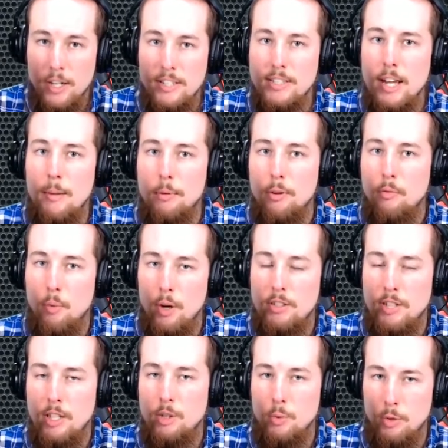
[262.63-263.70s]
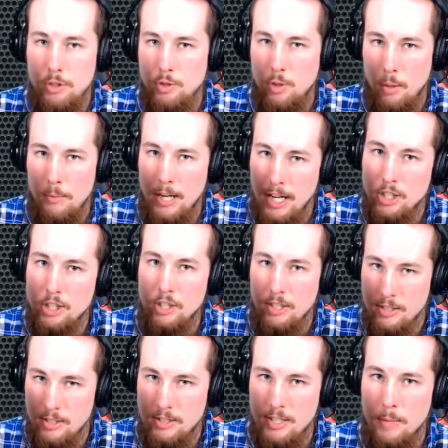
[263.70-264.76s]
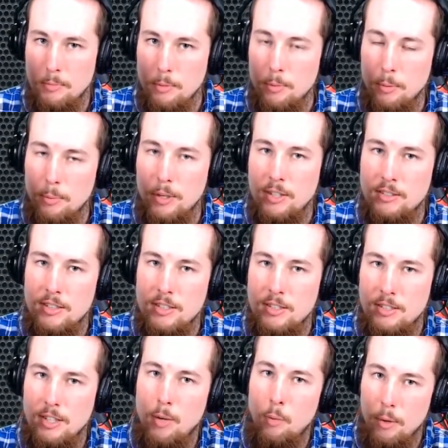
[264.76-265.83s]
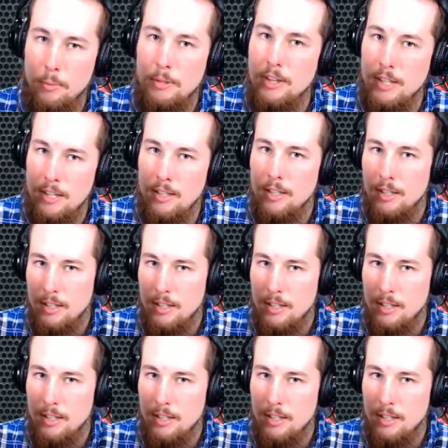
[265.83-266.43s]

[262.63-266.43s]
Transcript: example of where sexual discrimination is acceptable because this is a woman that